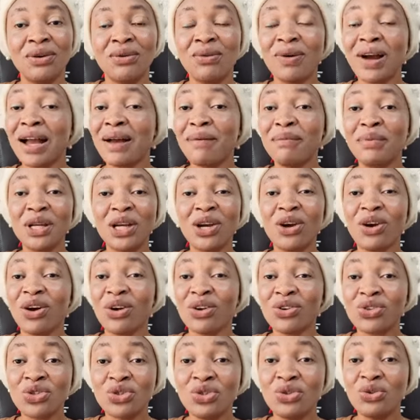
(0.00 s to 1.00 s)
Why?
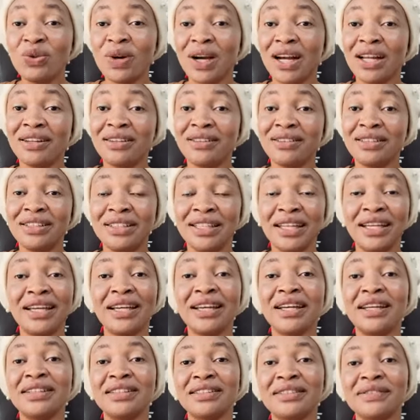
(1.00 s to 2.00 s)
Because you are not
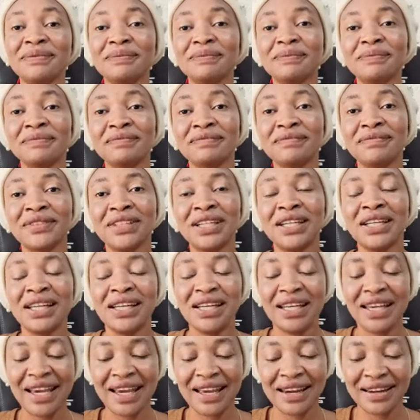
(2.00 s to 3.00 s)
dead.
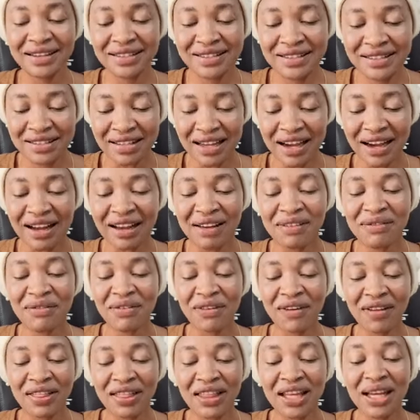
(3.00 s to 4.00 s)
It is time
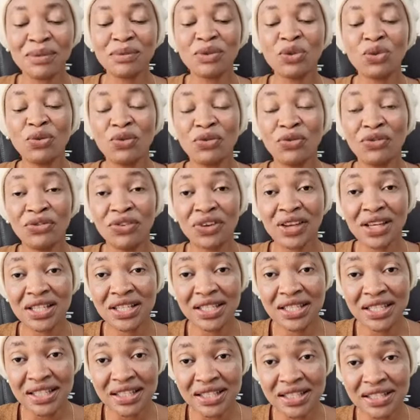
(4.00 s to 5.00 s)
for them to
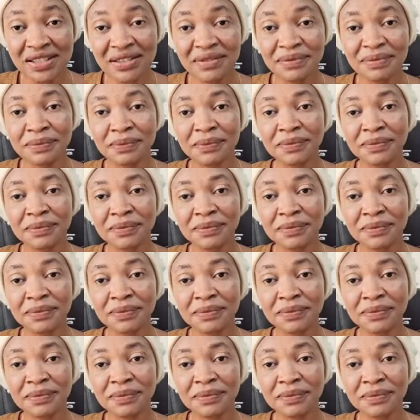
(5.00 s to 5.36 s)
face it.